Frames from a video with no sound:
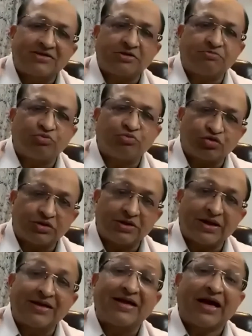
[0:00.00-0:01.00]
as a booster,
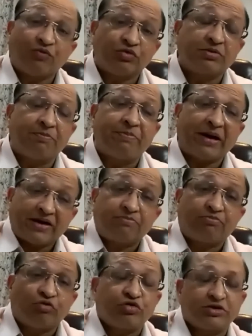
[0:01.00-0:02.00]
and that was a better
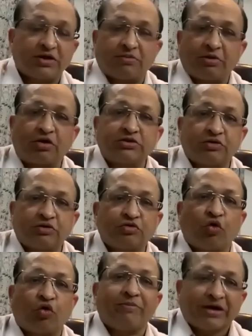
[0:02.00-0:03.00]
booster because it was
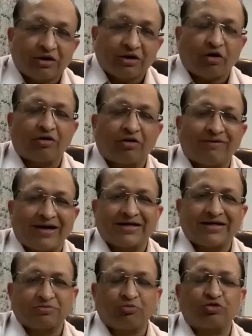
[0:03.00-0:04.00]
an Omicron
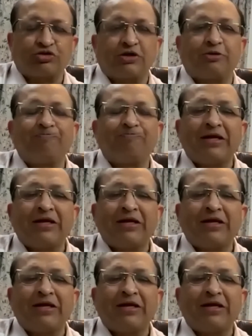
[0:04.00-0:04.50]
virus booster.